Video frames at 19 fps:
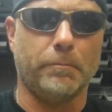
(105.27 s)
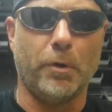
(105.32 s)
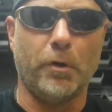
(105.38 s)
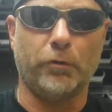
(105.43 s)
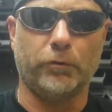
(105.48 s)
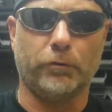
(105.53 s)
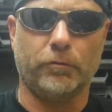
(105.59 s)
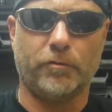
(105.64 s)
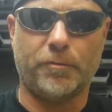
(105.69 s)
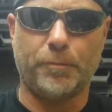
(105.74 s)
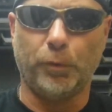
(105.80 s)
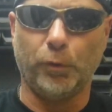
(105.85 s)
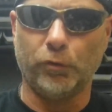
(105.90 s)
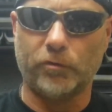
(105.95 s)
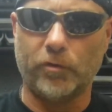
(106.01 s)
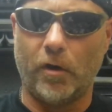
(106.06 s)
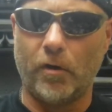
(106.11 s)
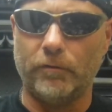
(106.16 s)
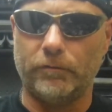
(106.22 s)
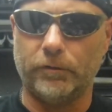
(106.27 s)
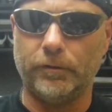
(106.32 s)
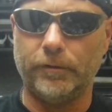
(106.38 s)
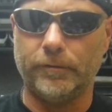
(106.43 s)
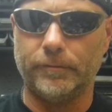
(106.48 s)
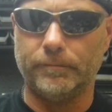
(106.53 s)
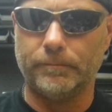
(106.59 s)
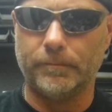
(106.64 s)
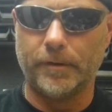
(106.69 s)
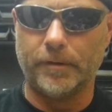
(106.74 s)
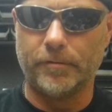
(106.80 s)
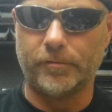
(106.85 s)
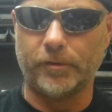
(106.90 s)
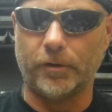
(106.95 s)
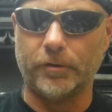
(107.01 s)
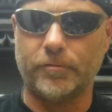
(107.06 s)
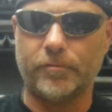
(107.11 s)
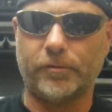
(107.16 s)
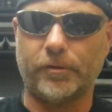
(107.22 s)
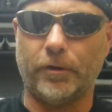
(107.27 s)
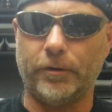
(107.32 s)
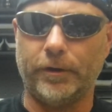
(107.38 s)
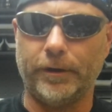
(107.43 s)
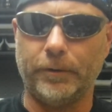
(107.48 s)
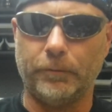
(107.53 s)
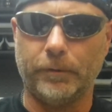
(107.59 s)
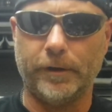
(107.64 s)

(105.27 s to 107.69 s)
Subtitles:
motor spools over and starts turning,